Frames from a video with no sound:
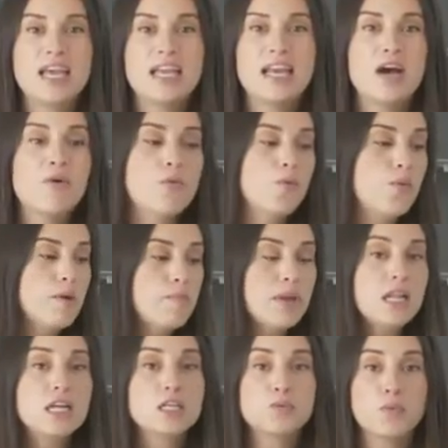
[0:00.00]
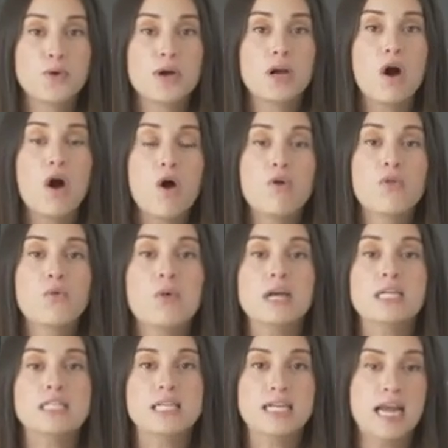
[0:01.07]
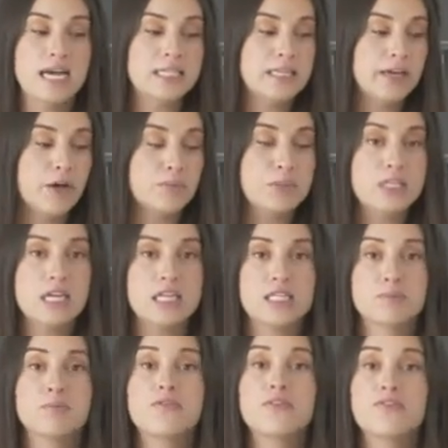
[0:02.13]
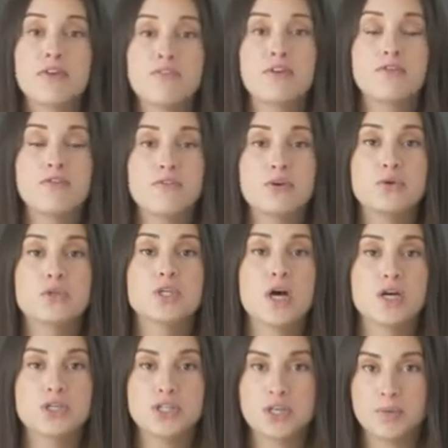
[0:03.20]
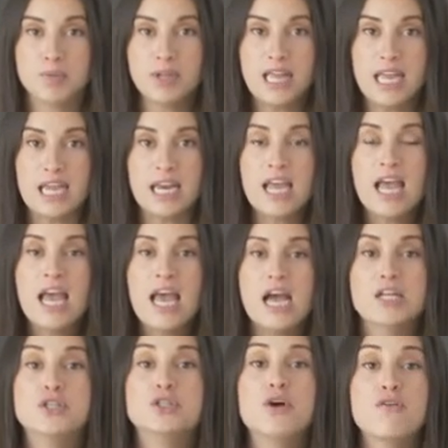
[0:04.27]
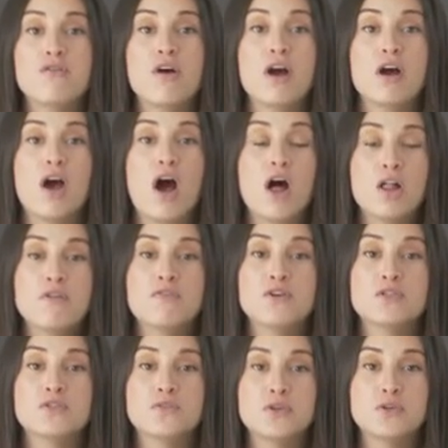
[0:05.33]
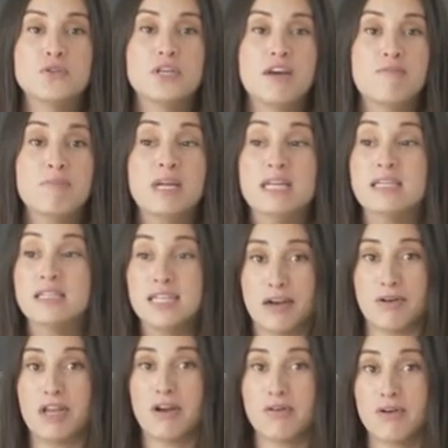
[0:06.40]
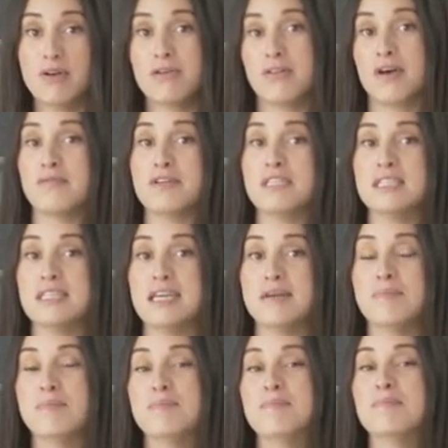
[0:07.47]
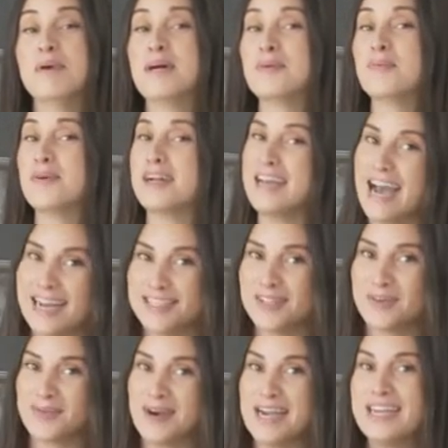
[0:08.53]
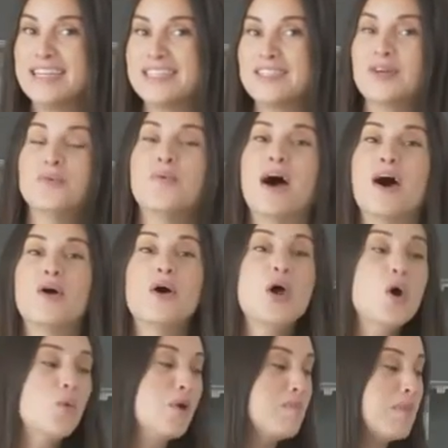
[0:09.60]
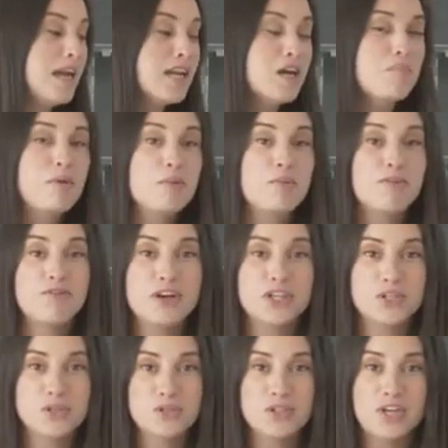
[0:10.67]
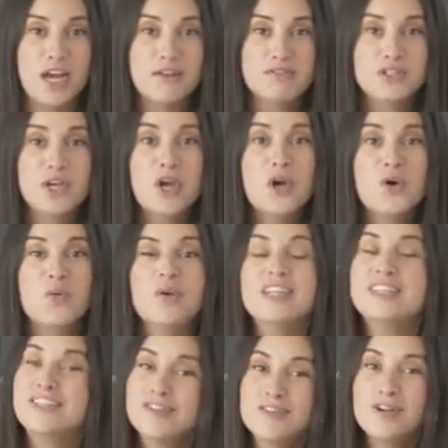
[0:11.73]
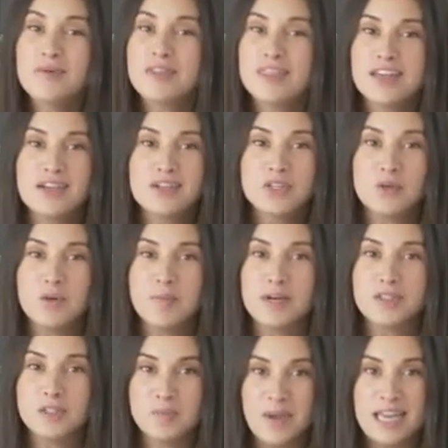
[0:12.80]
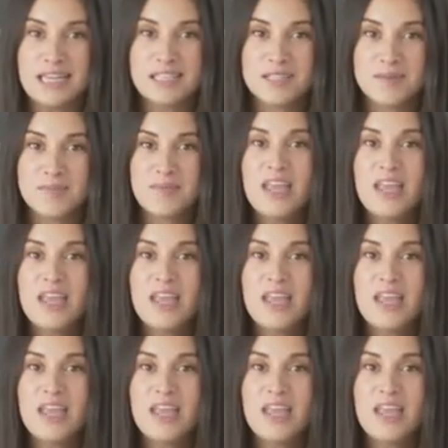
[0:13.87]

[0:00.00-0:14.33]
Now, we've been exploring all the ways that NASA helps get some of your favorite foods onto your plate. And so far, all of those foods have been down here on Earth, obviously. But we're NASA, right? So while we may not be professional chefs, we do know a thing or two about space.